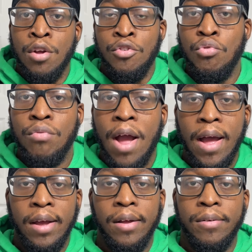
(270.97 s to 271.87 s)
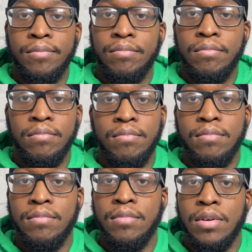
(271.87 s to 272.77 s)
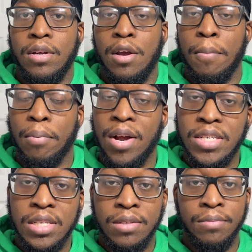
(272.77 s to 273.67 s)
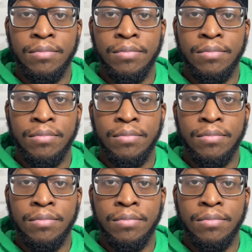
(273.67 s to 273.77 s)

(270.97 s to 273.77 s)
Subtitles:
do-rag compression